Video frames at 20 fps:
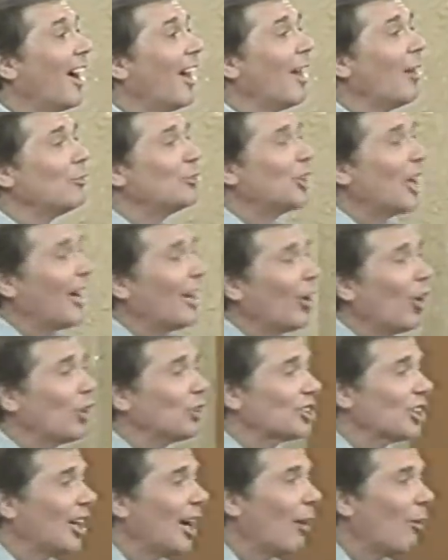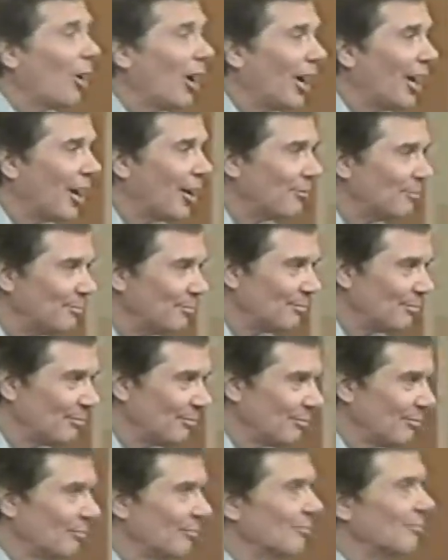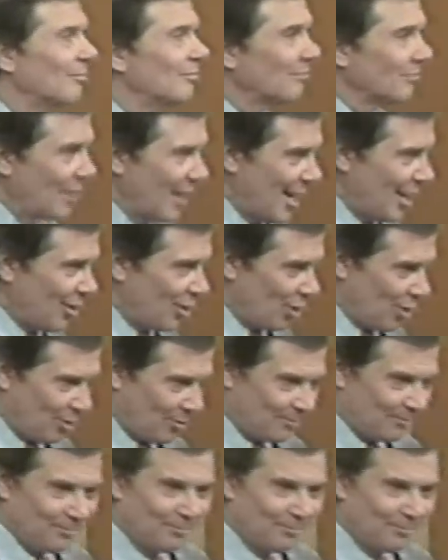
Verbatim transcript: Hello, Johnny Olson. Thank you.